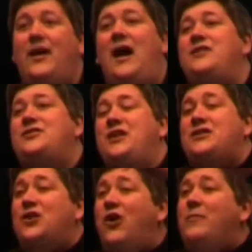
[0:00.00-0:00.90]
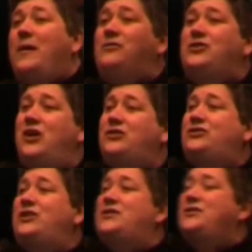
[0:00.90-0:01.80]
Ah, you see, it's all about
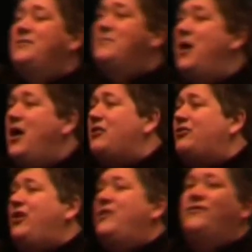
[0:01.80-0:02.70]
justice and mercy